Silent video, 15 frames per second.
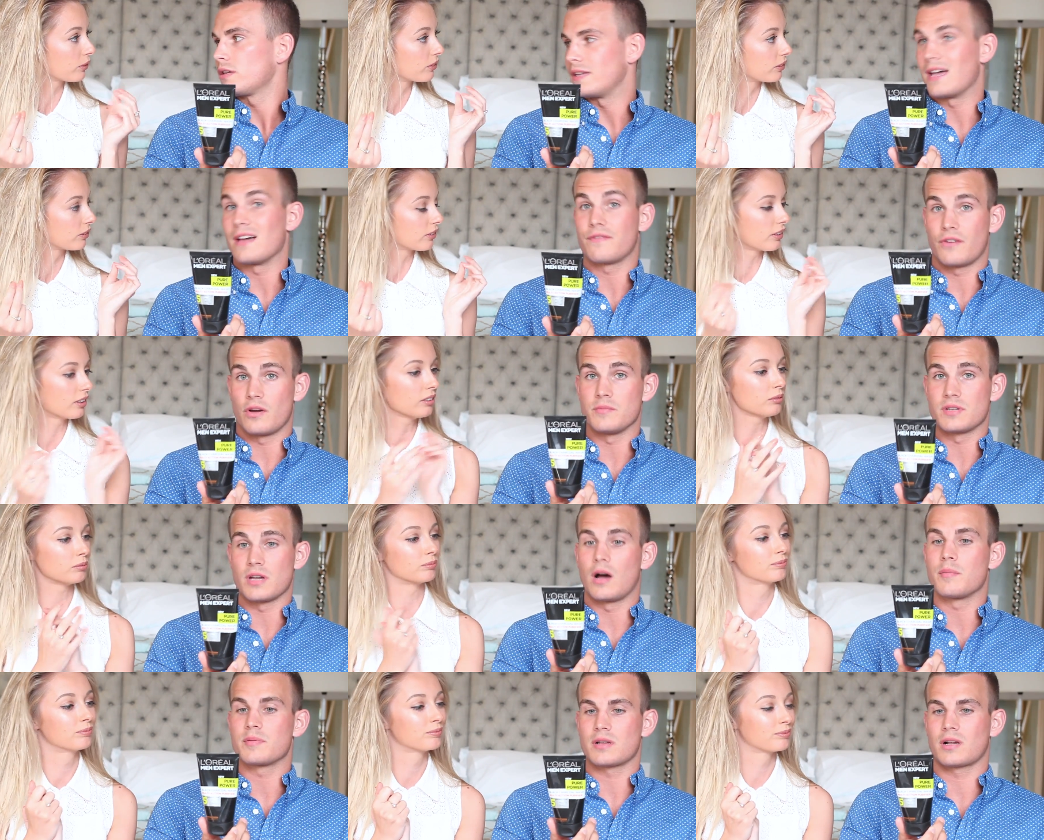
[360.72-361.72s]
Speaker 1: Yeah, it foams
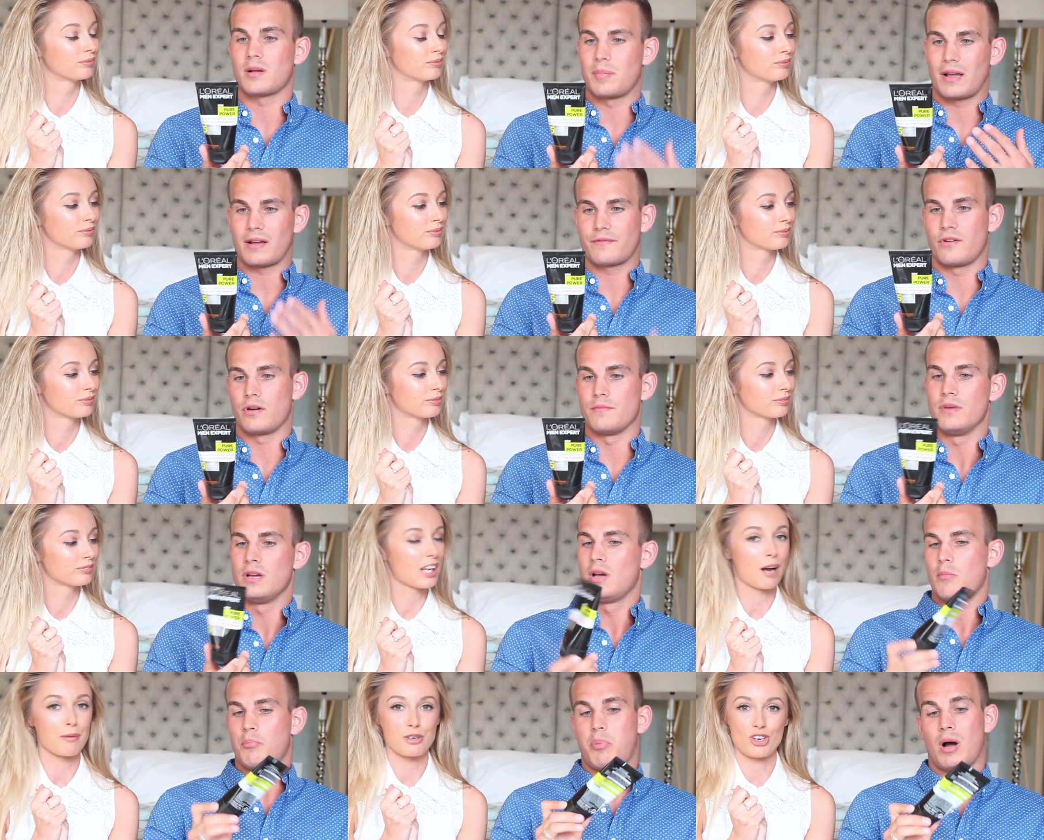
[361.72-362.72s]
up. It's like a black foam.
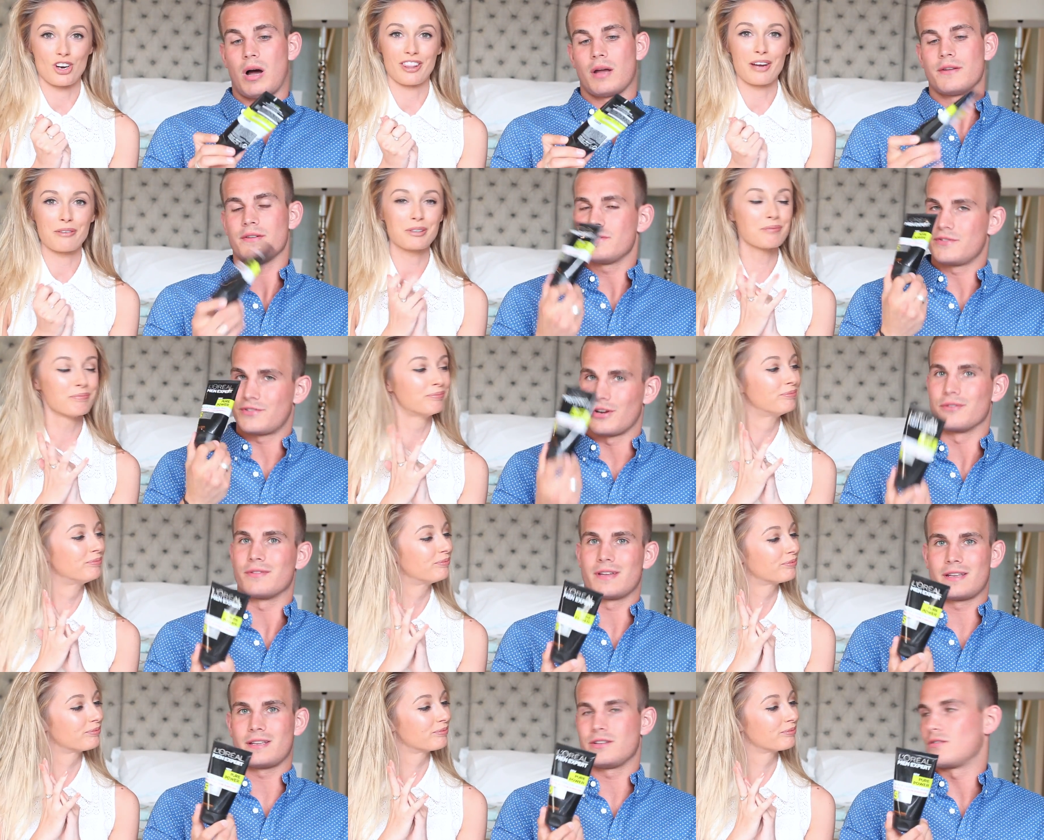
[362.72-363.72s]
But don't
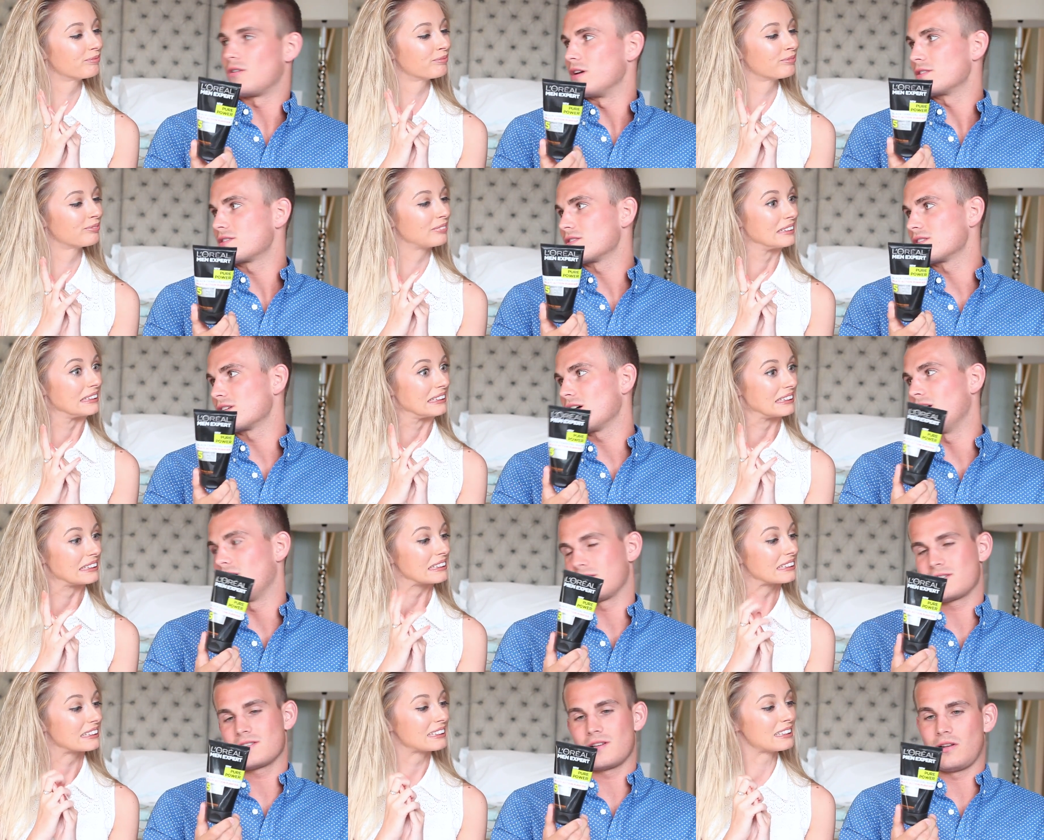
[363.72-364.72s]
get it in your eyes because it
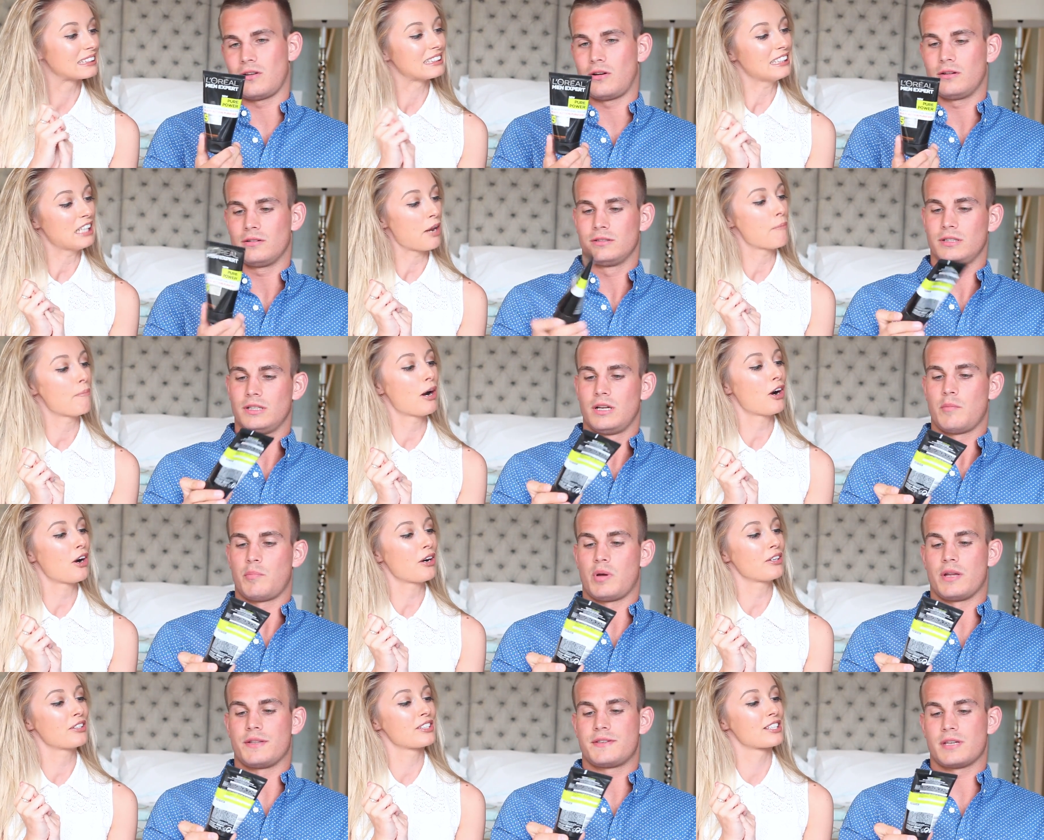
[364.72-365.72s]
hurts a lot.
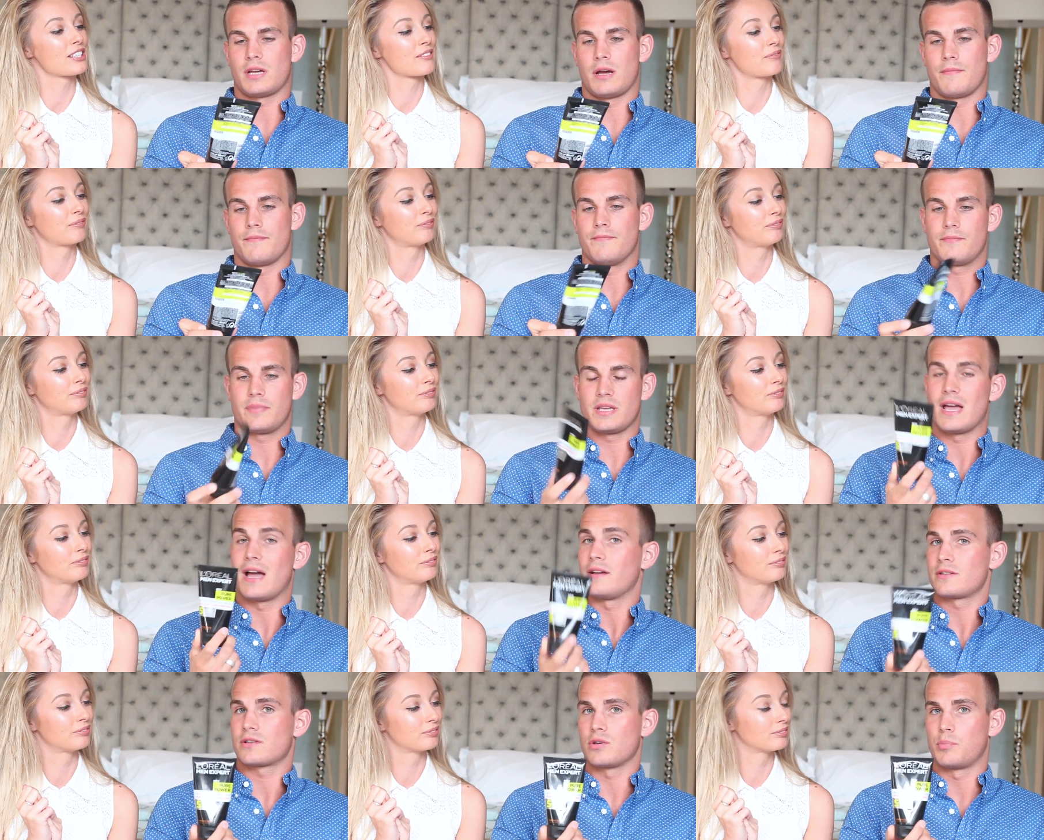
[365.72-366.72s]
But, um, but yeah,
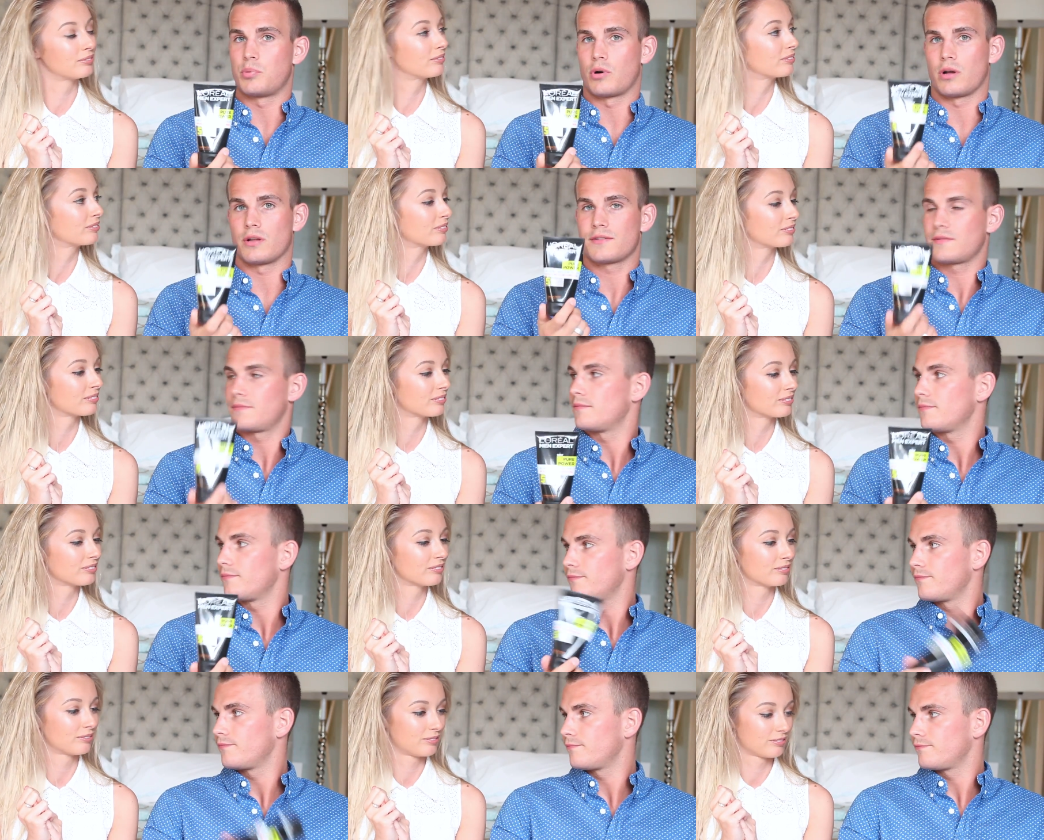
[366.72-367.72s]
it's a good product.
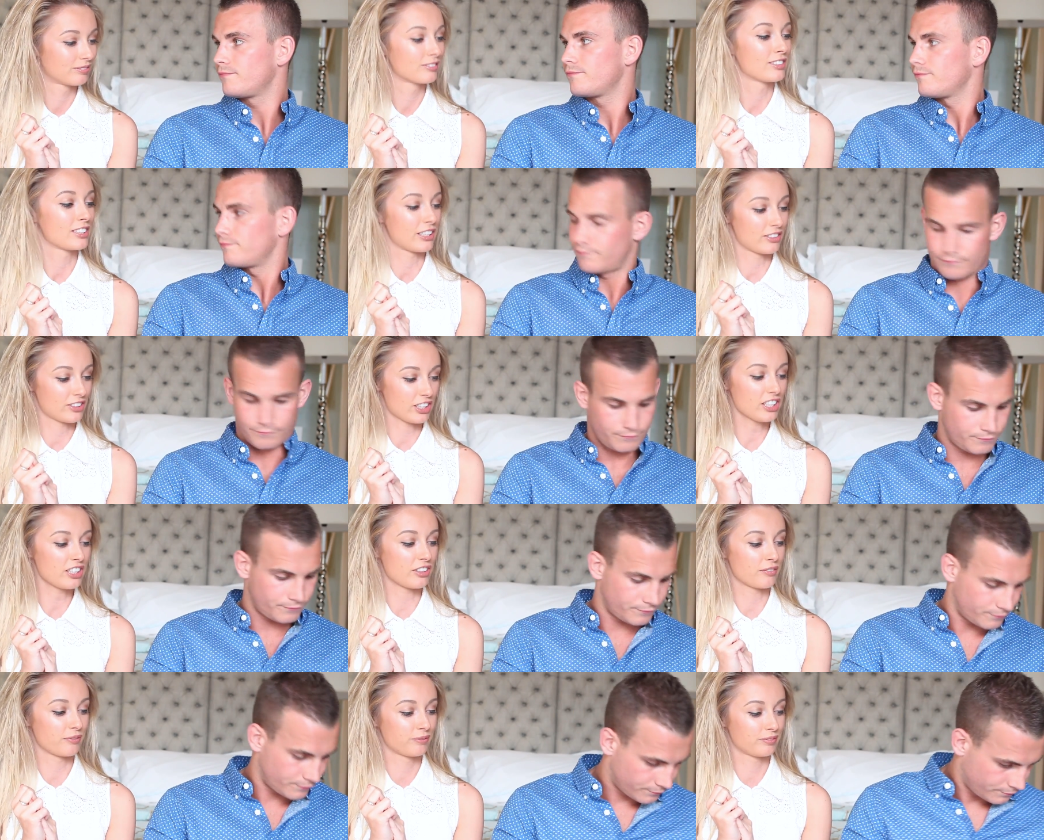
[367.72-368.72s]
Speaker 2: Sounds good.